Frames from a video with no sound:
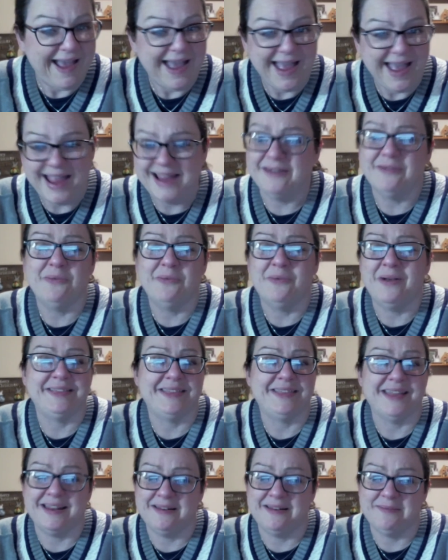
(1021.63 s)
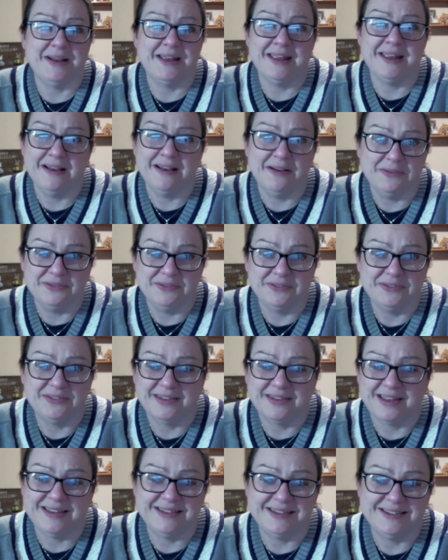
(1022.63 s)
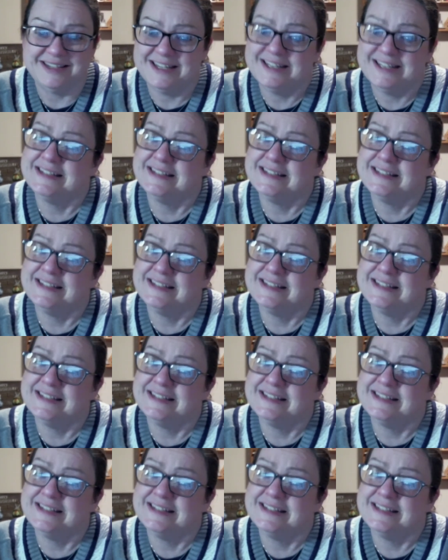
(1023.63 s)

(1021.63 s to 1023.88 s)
I don't want that in my house. It's